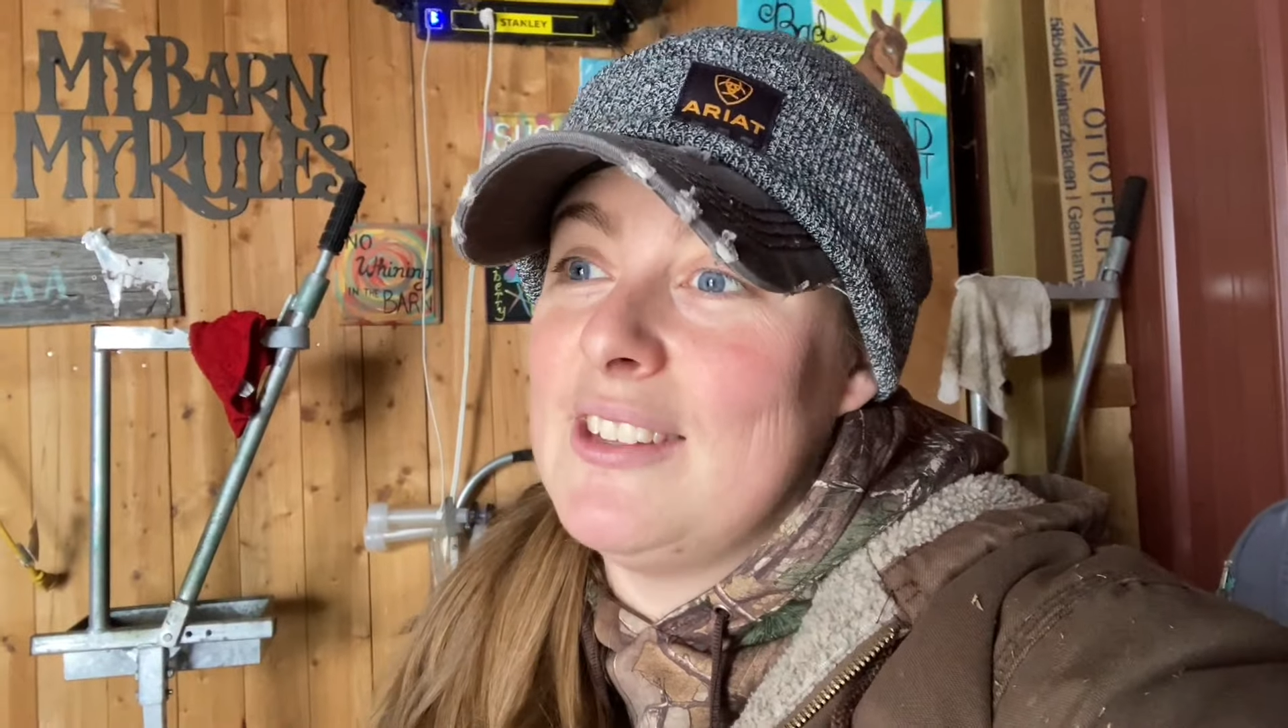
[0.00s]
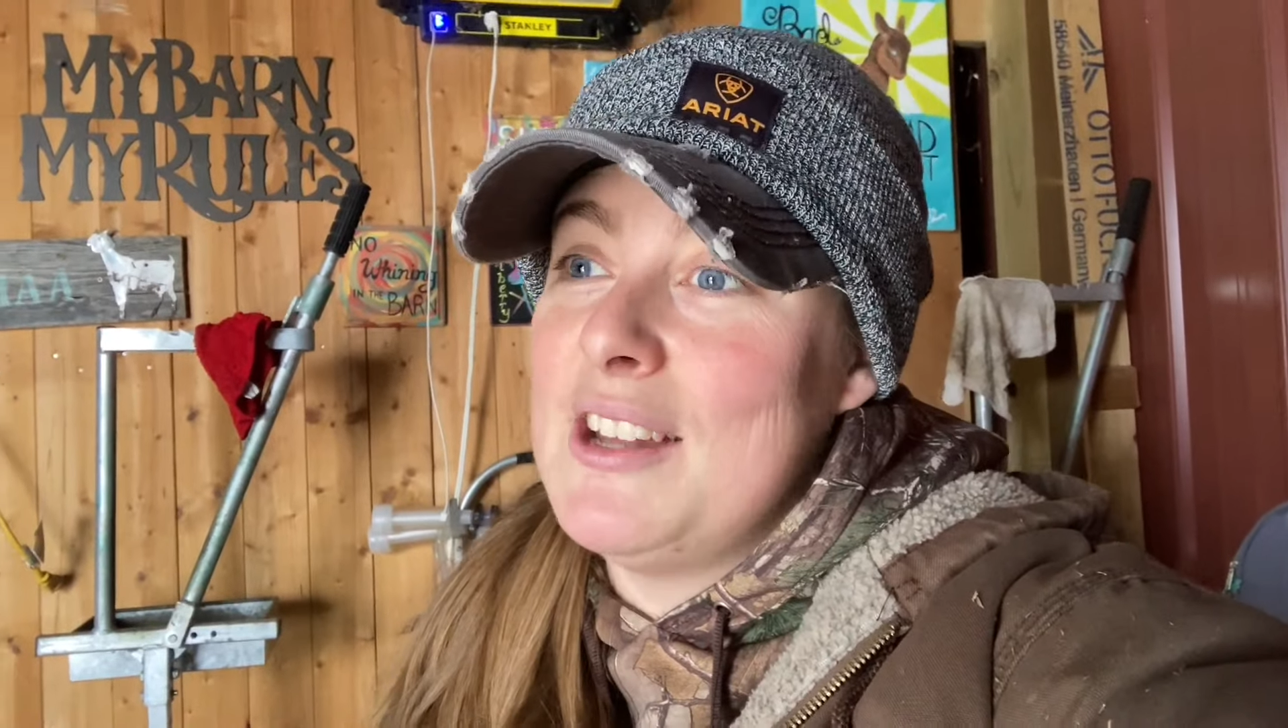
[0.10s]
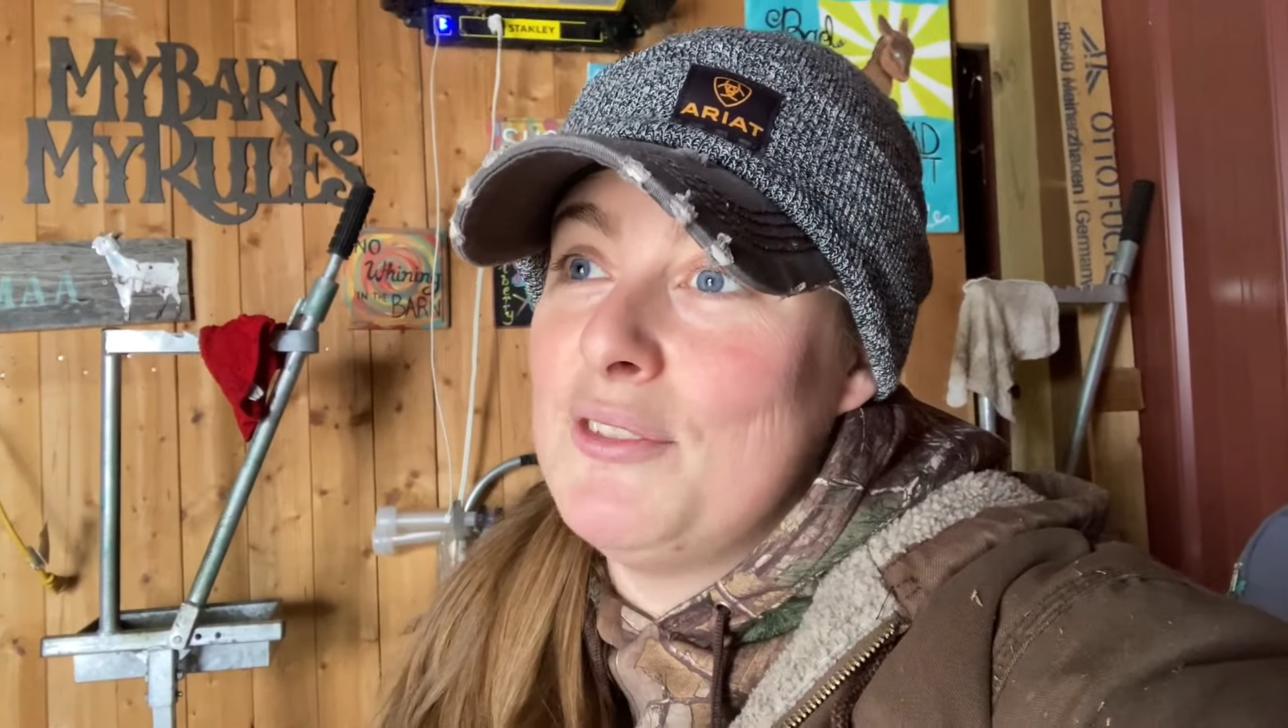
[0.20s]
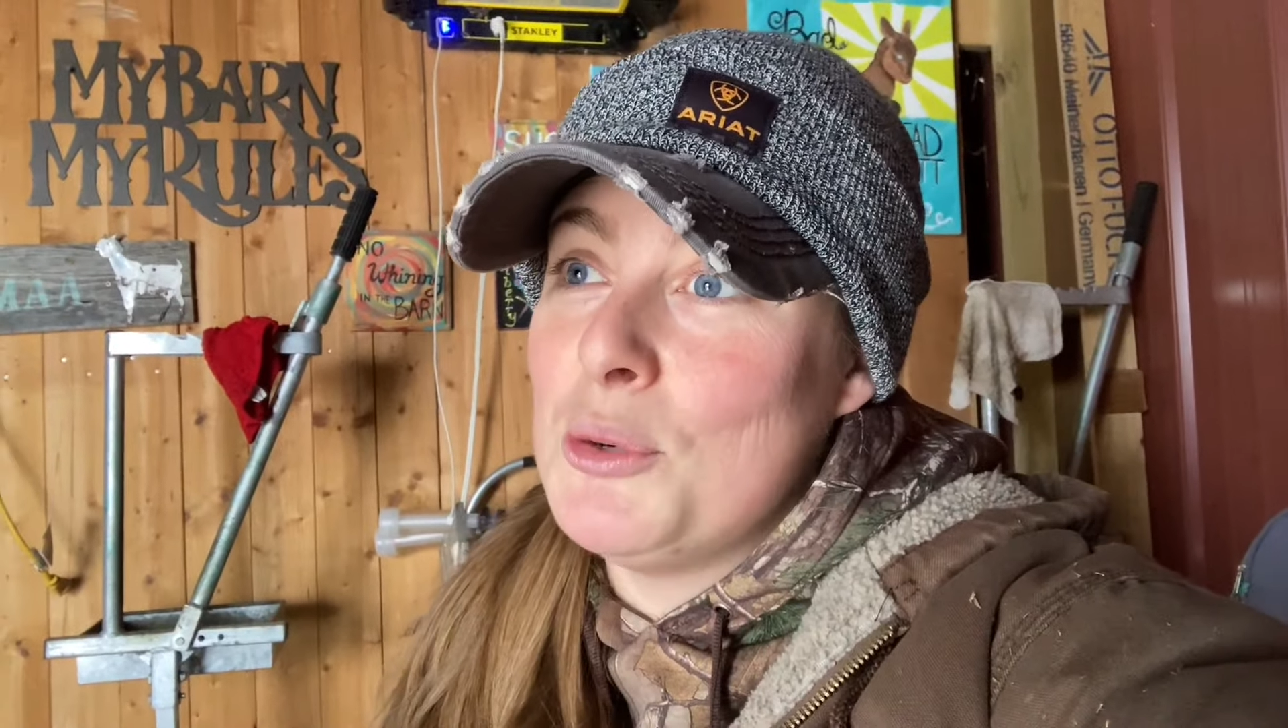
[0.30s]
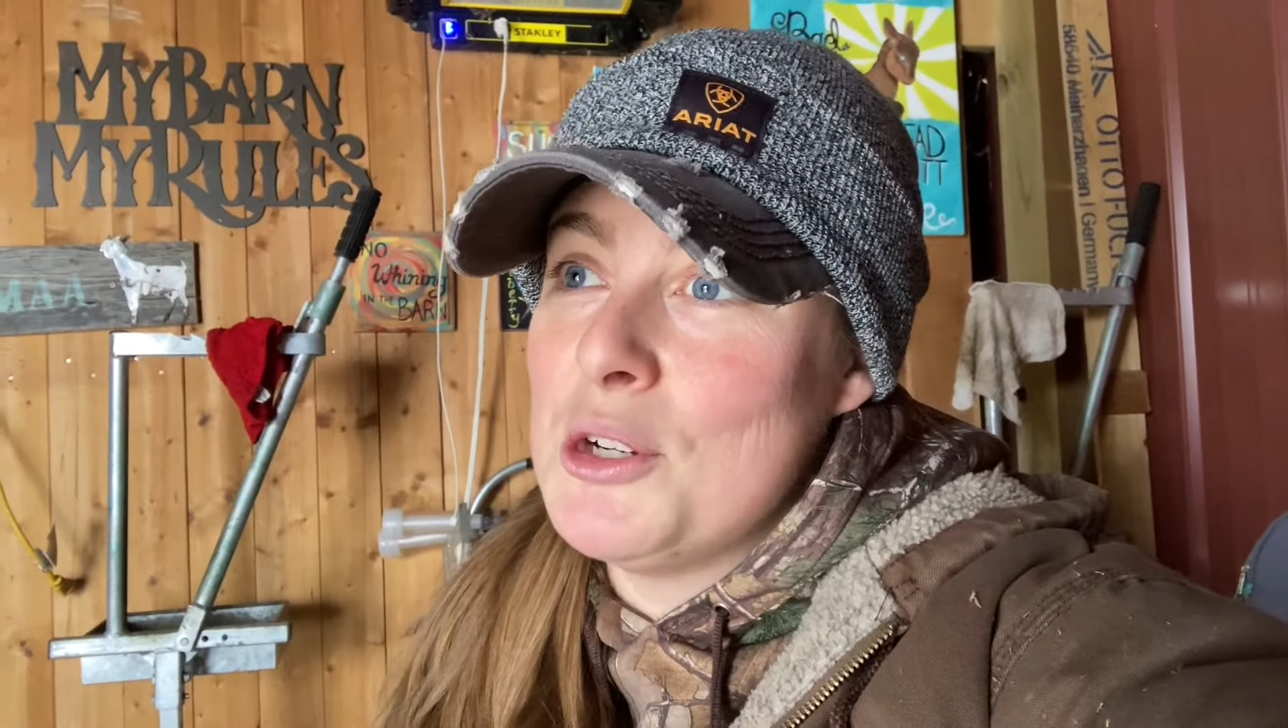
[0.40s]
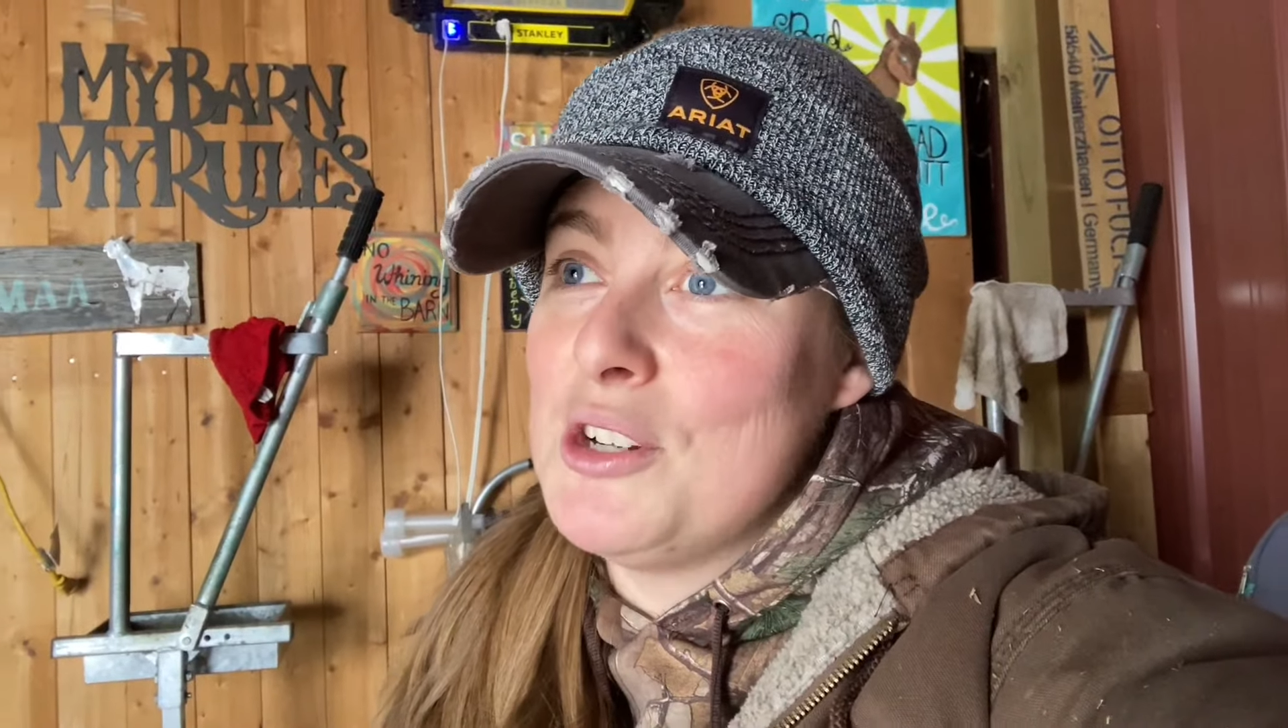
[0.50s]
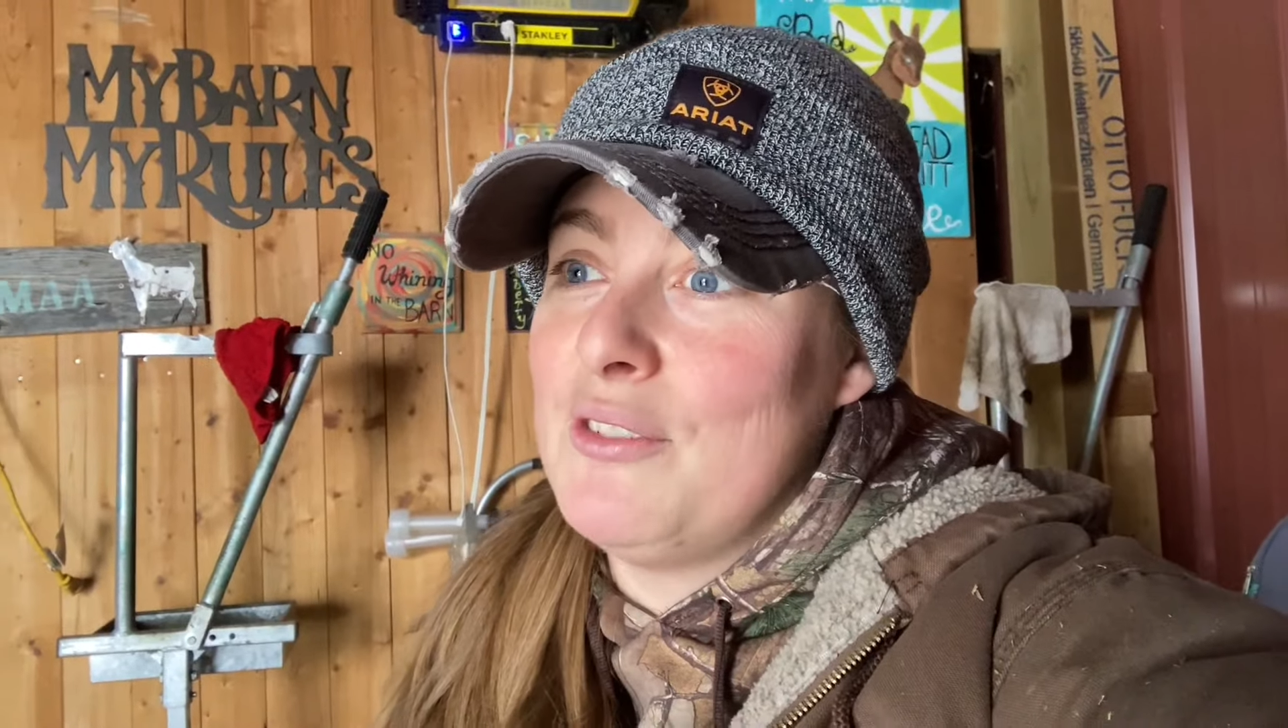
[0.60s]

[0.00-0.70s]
enough torture